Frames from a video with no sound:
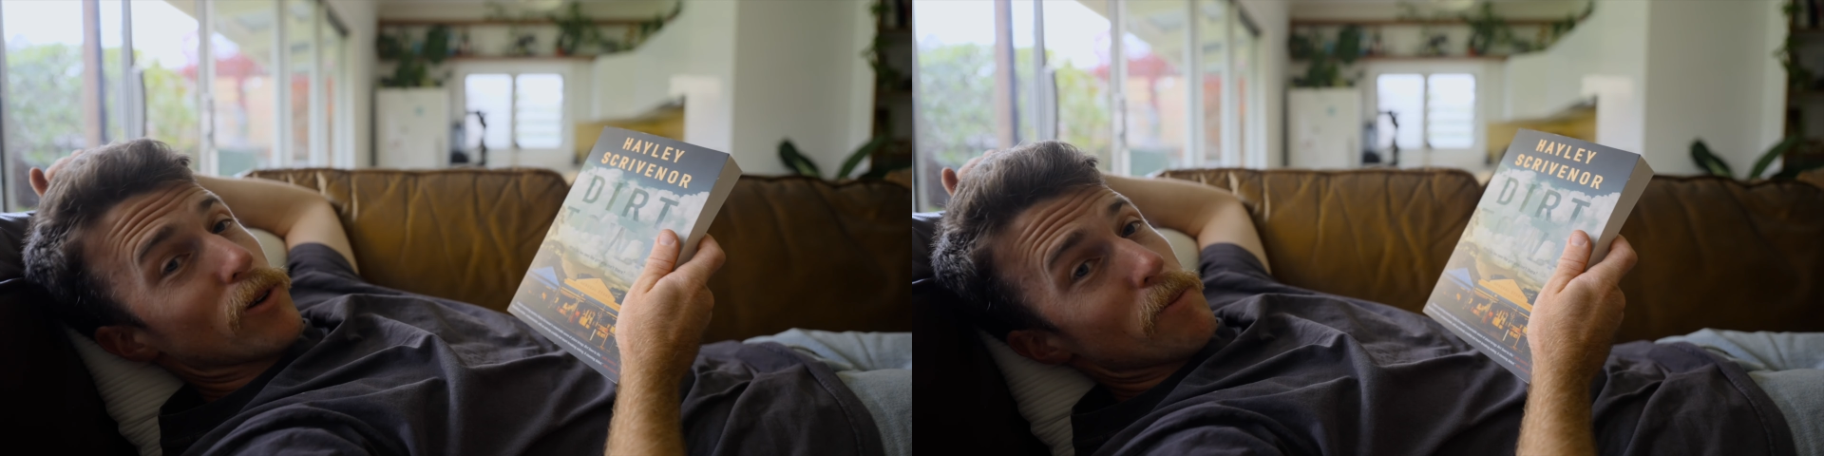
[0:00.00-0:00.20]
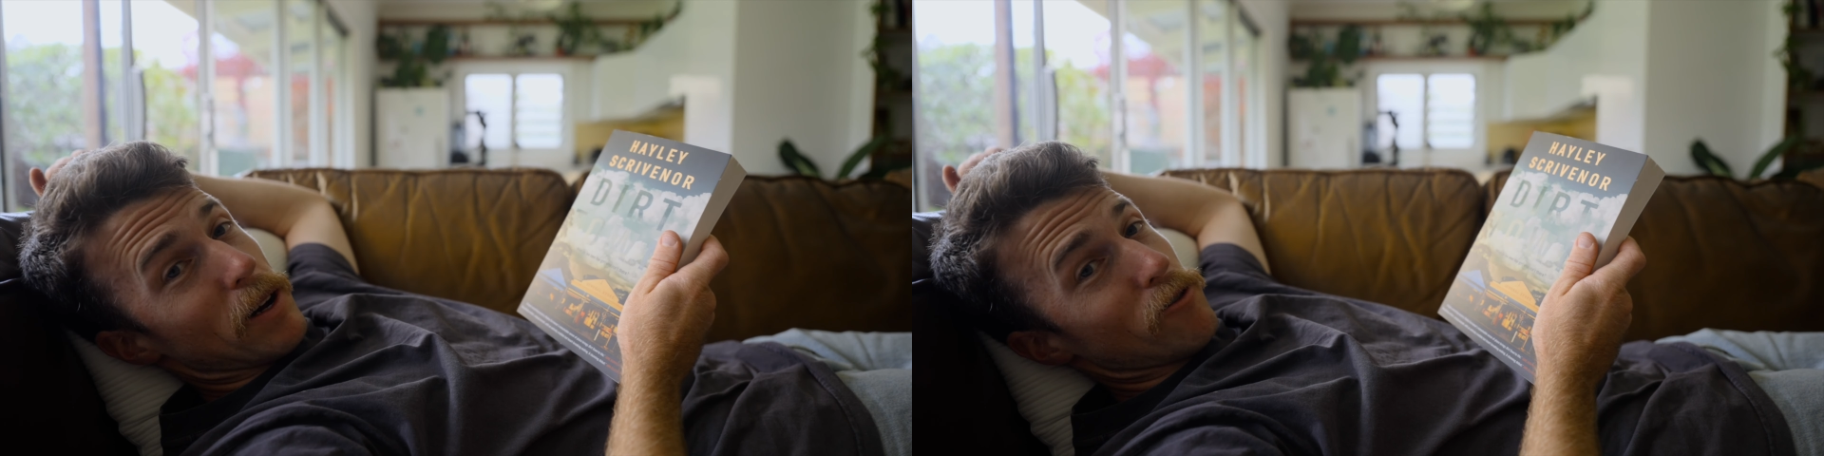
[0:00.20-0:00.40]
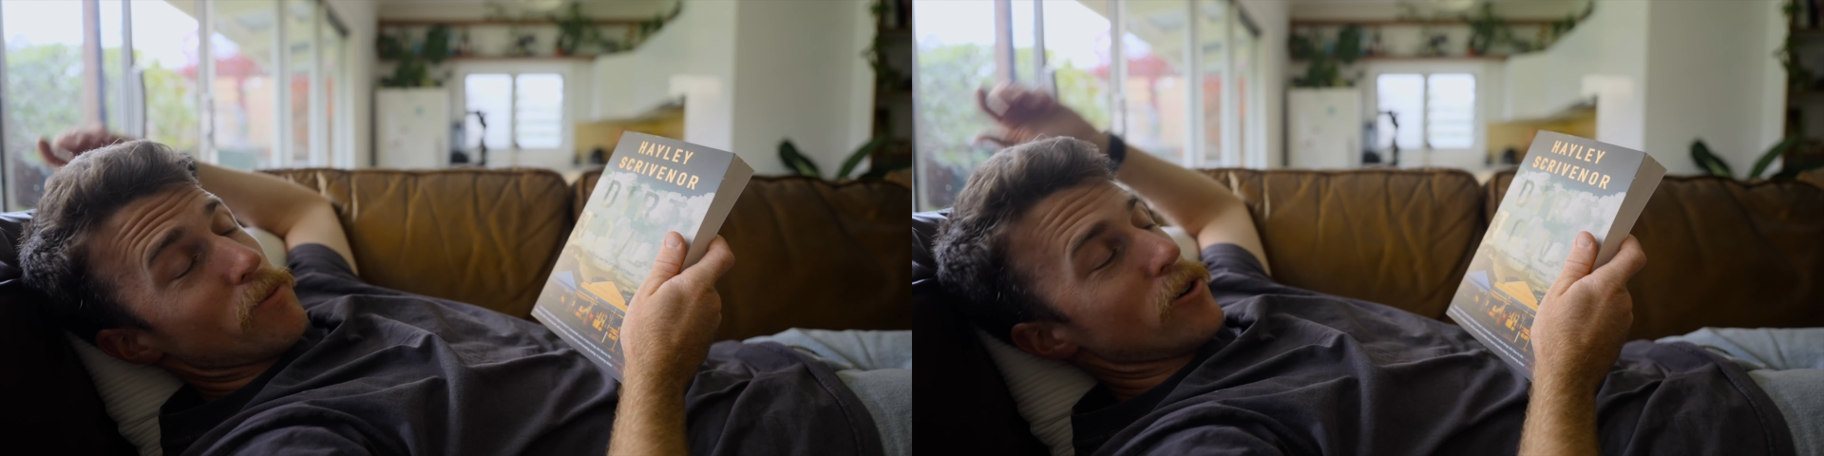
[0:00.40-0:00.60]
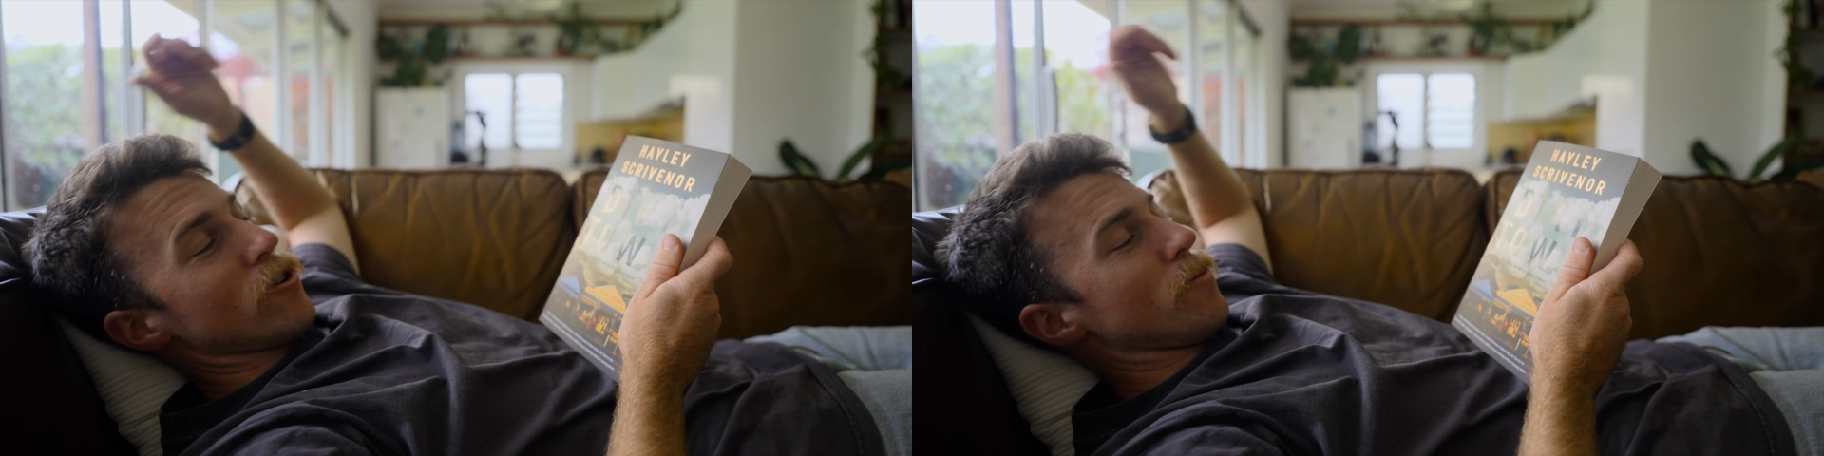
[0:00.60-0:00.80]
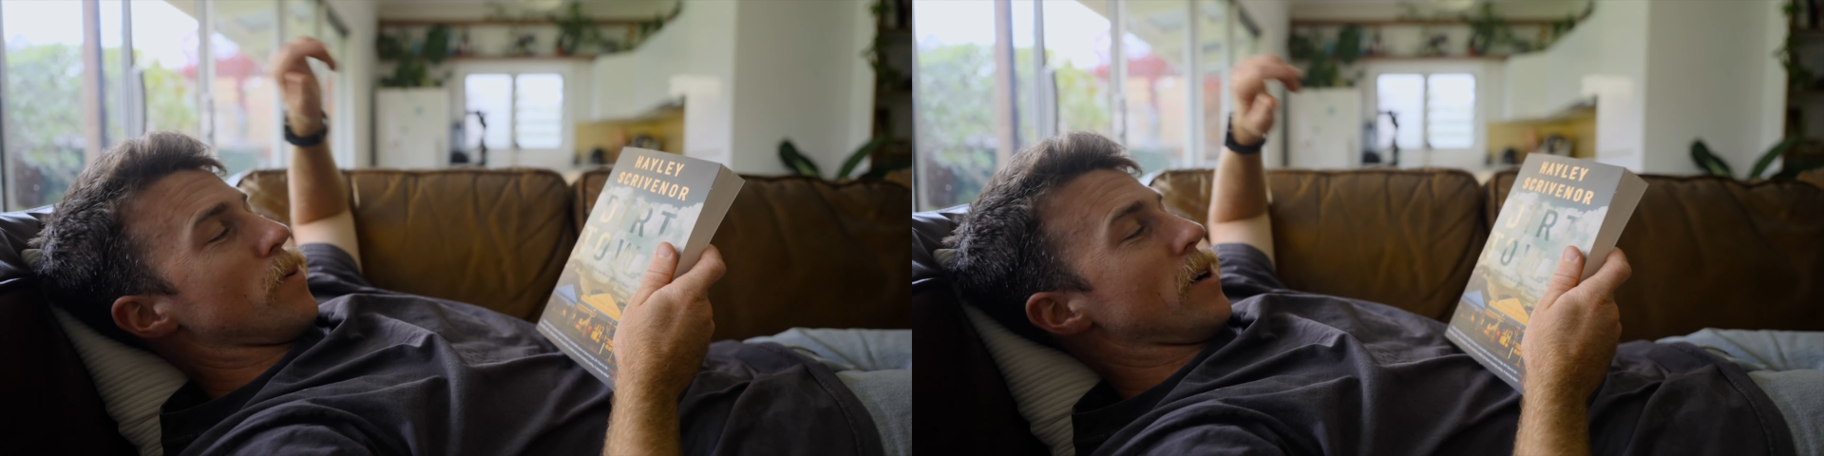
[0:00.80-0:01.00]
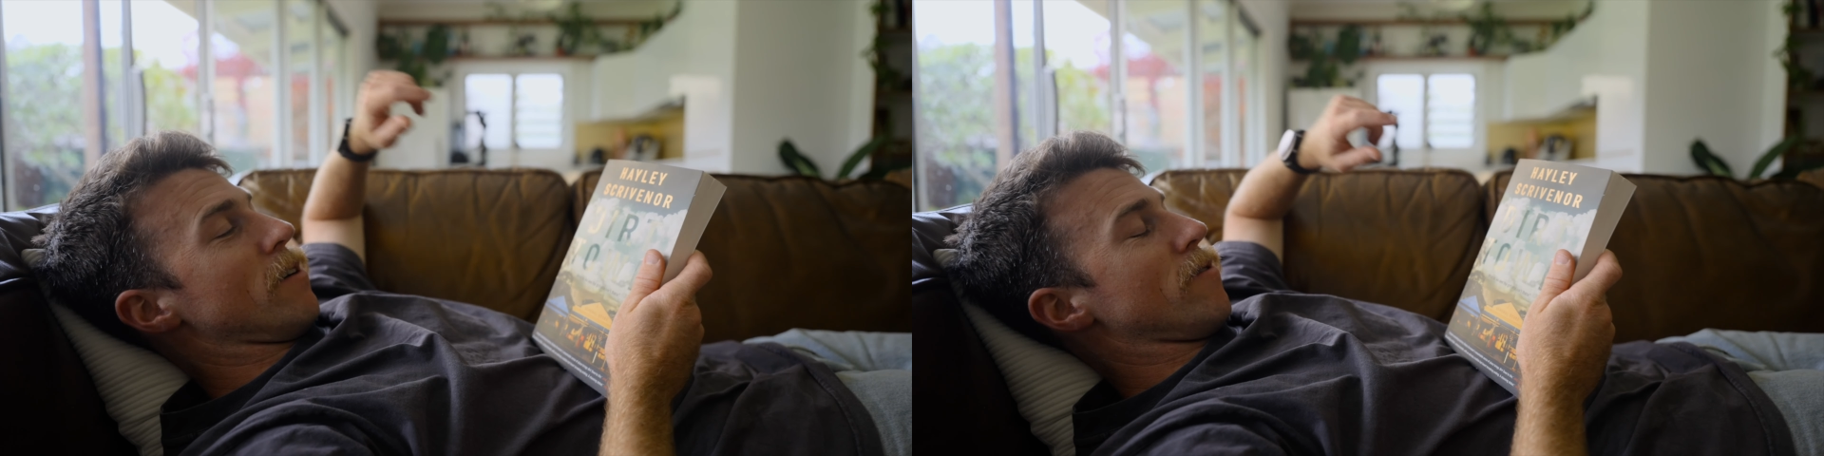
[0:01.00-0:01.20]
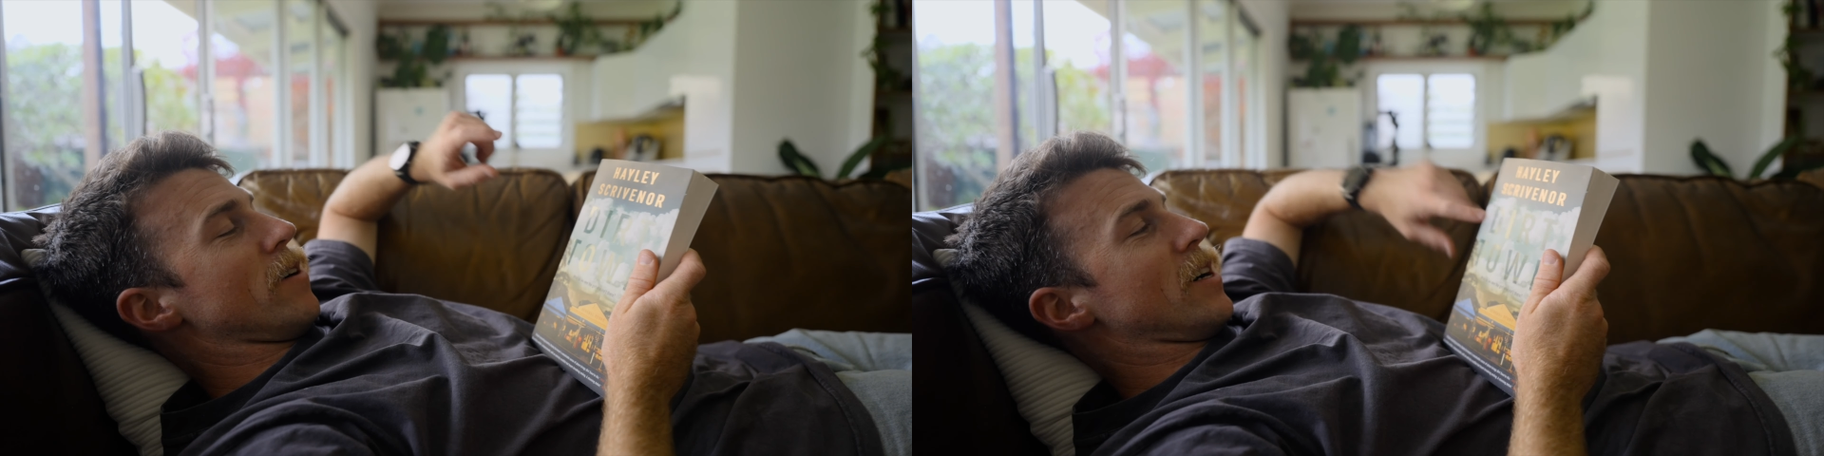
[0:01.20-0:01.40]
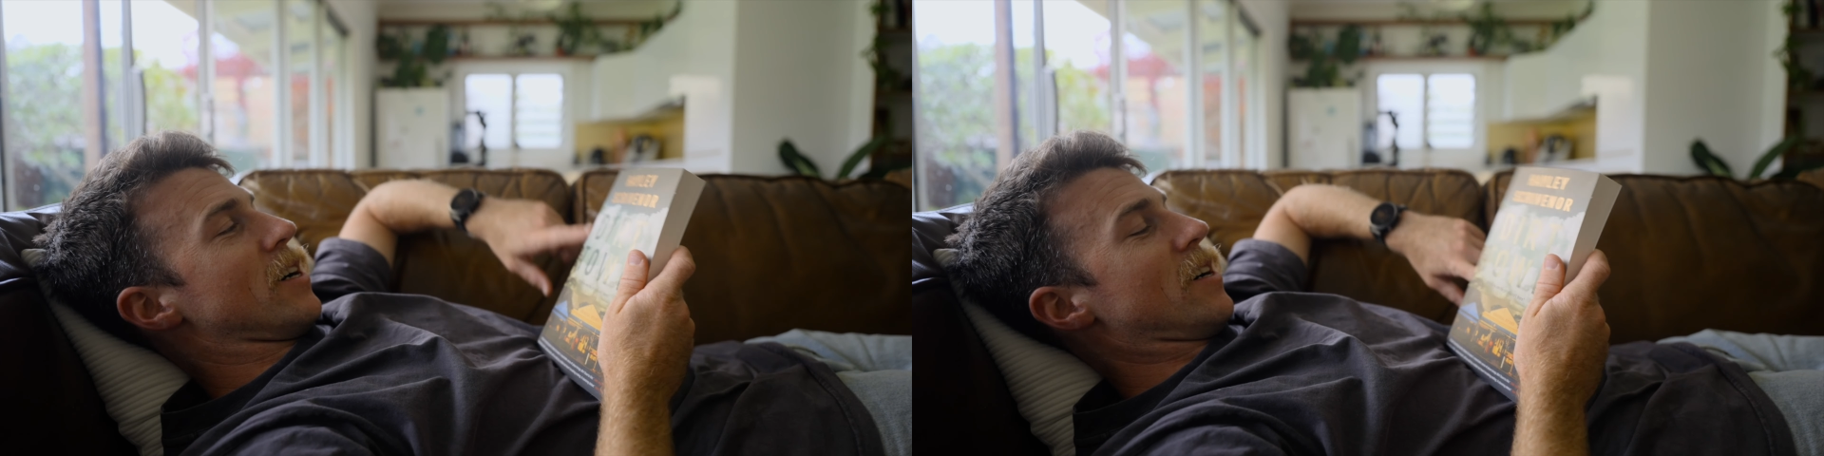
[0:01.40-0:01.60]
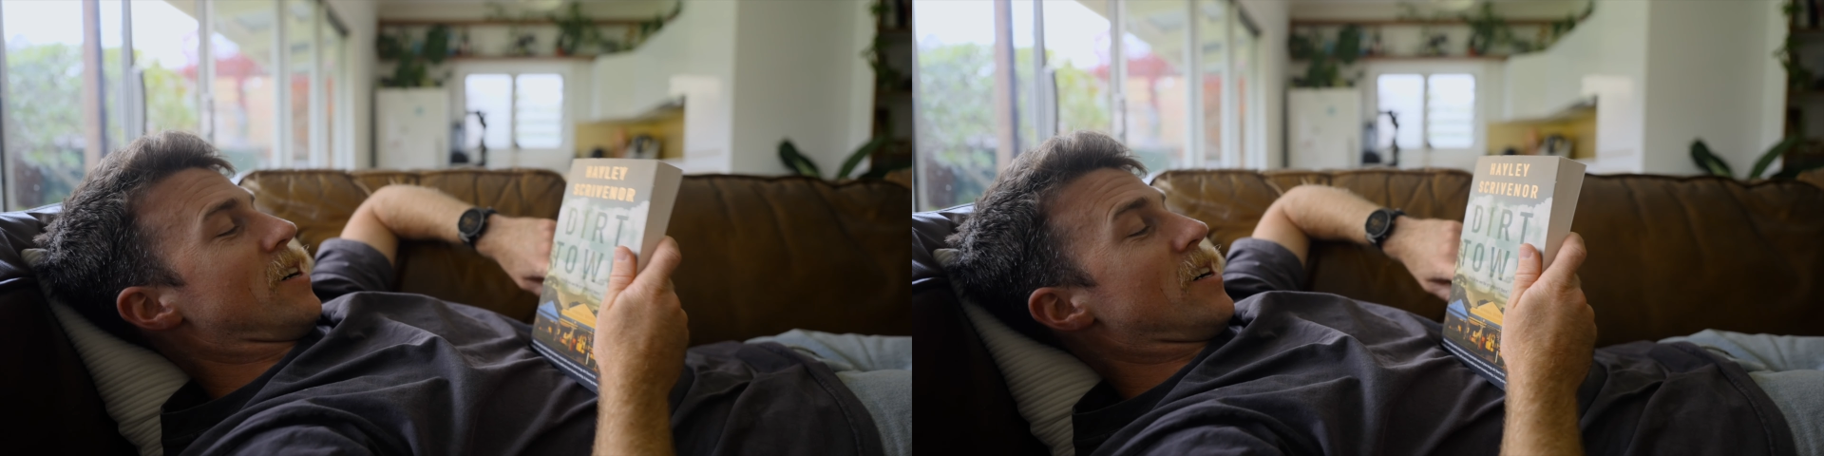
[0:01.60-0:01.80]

I got back from Europe, I've uh,